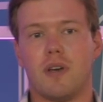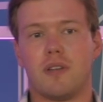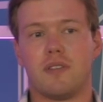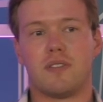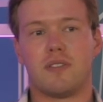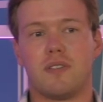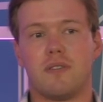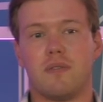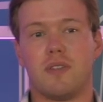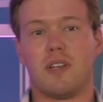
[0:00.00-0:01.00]

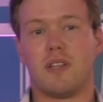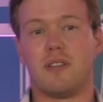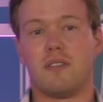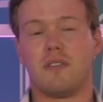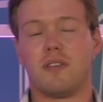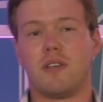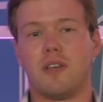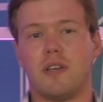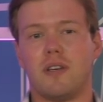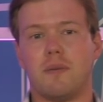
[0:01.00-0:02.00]

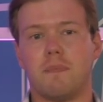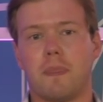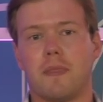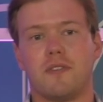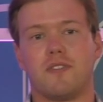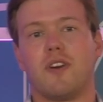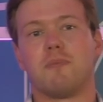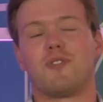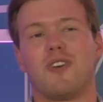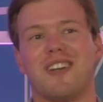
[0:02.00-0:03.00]
sorry, I'm
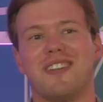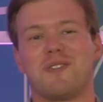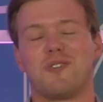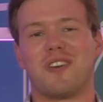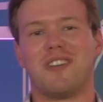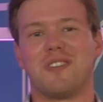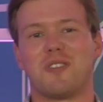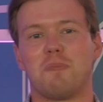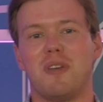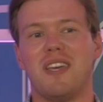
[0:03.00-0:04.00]
struggling to
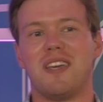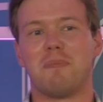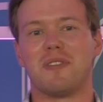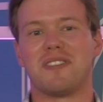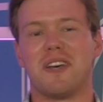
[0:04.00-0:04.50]
speak, but